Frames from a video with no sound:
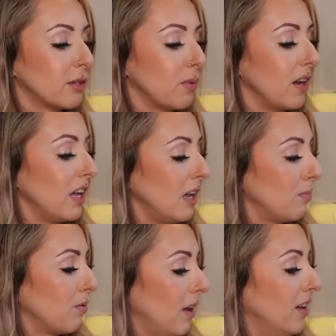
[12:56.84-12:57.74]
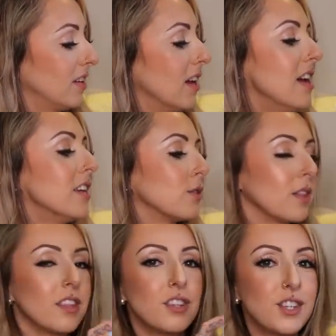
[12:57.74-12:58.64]
springy print. So
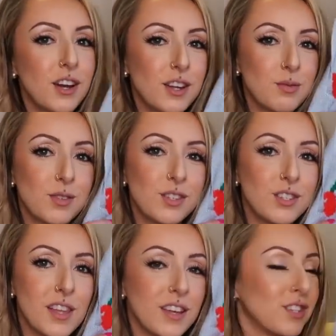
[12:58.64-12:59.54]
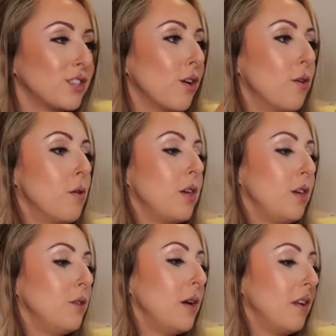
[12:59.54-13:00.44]
I thought the cherries was just like so
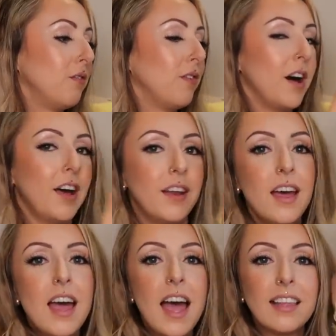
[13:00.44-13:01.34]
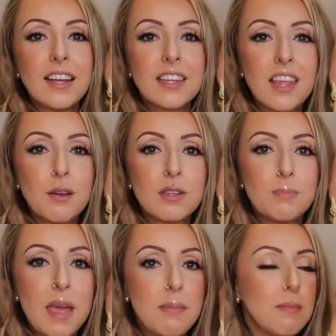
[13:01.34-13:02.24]
cute and fun. I liked that it
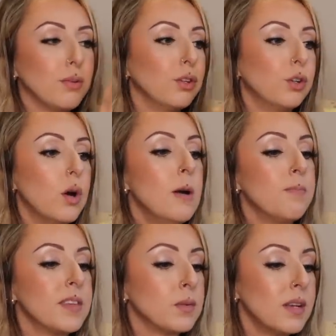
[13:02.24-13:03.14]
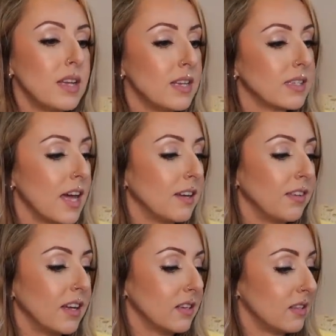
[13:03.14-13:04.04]
was baby blue. This one is kind
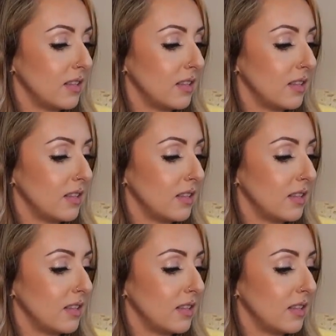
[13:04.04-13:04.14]
of like a